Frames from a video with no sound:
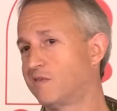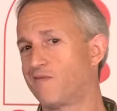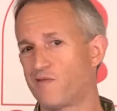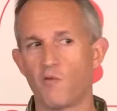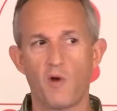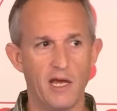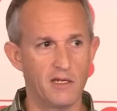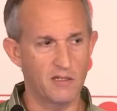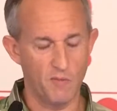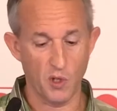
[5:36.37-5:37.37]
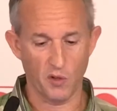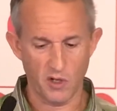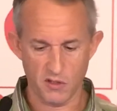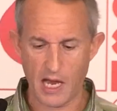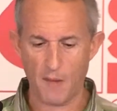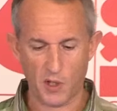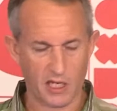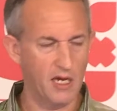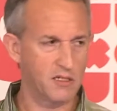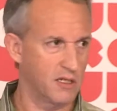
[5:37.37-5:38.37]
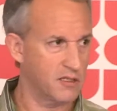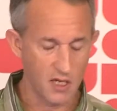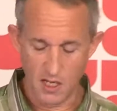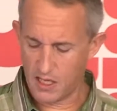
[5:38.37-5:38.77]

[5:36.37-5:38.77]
different ways to build those applications.